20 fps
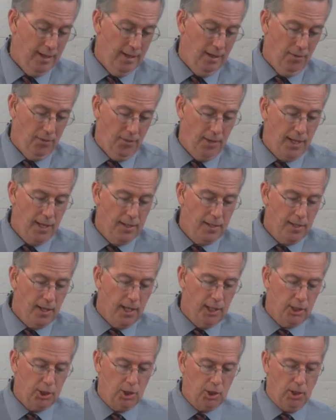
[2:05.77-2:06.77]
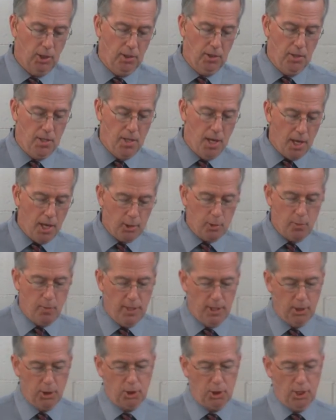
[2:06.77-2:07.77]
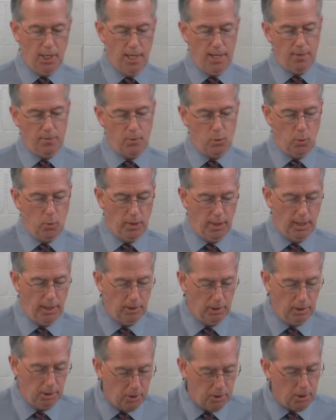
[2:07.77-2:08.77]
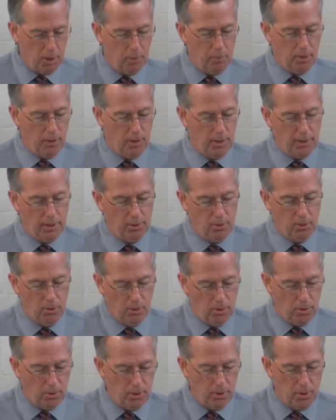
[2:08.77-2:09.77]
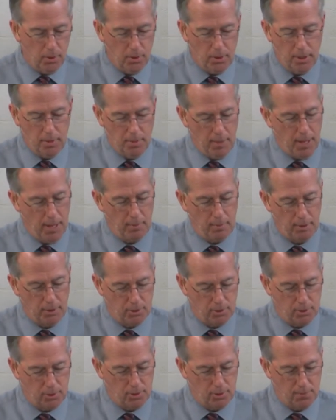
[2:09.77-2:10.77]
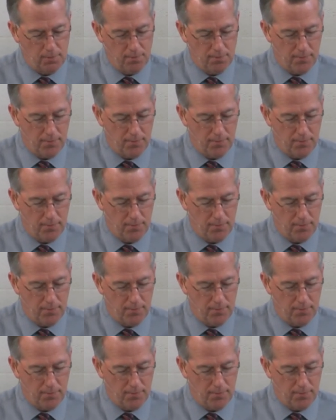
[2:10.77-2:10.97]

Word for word: Then I shall not be ashamed when I look upon all your commandments.